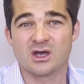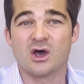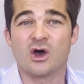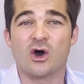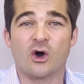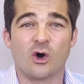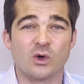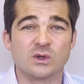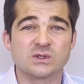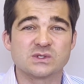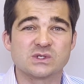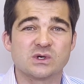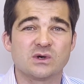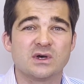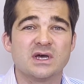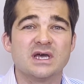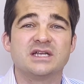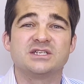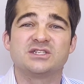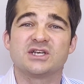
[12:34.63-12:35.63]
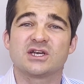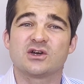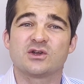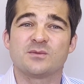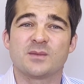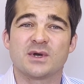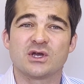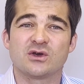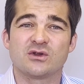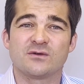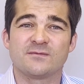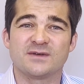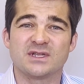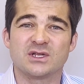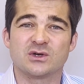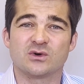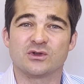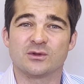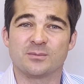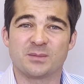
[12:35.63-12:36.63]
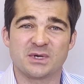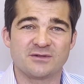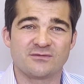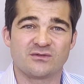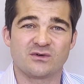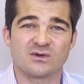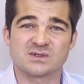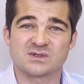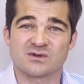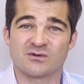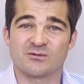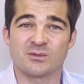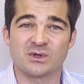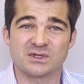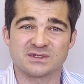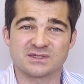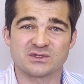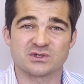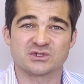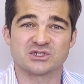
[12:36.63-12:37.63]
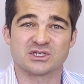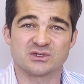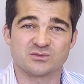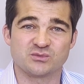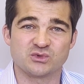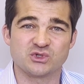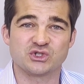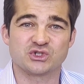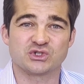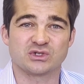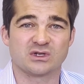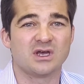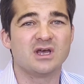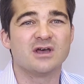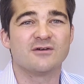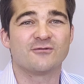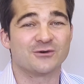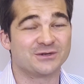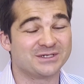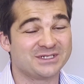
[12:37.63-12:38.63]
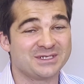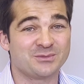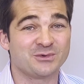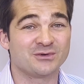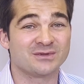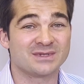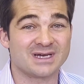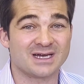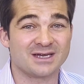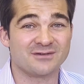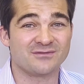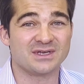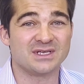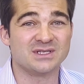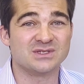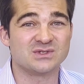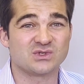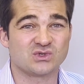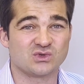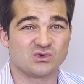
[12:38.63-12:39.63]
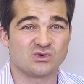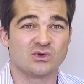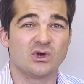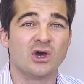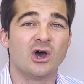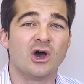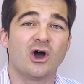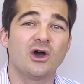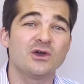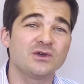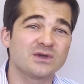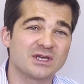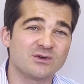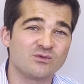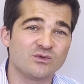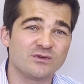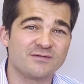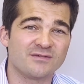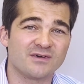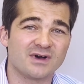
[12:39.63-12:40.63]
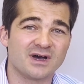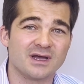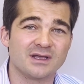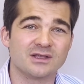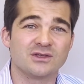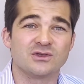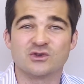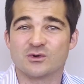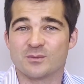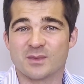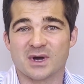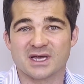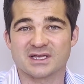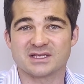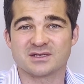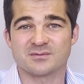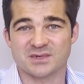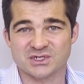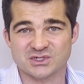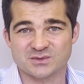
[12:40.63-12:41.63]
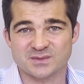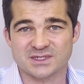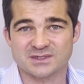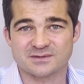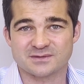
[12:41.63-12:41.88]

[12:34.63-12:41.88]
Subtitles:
Also, check out my other video on the pitfalls of multi-touch attribution for a deeper dive into how you can refine your marketing measurement.